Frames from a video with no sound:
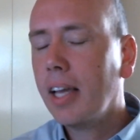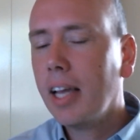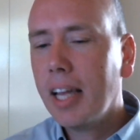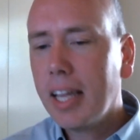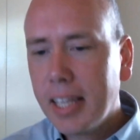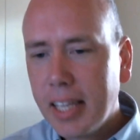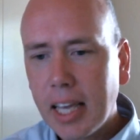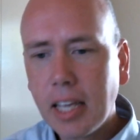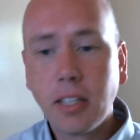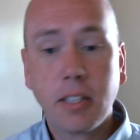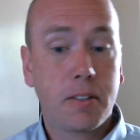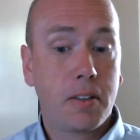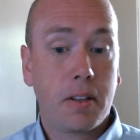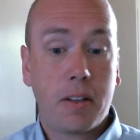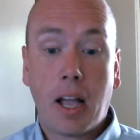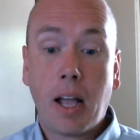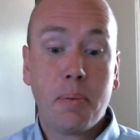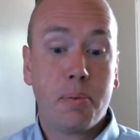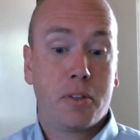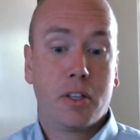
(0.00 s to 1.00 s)
Yes,
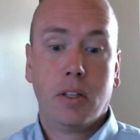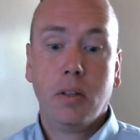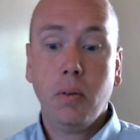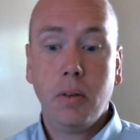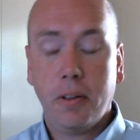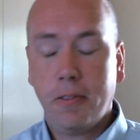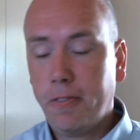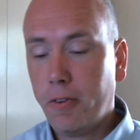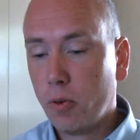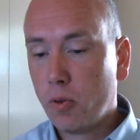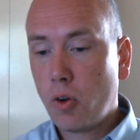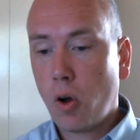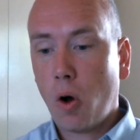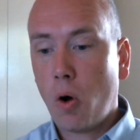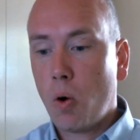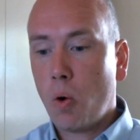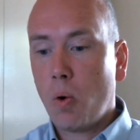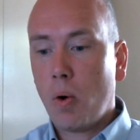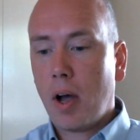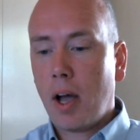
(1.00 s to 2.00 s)
absolutely,
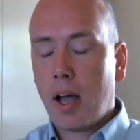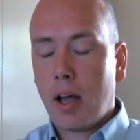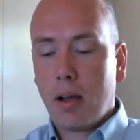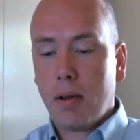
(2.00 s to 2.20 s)
Foucault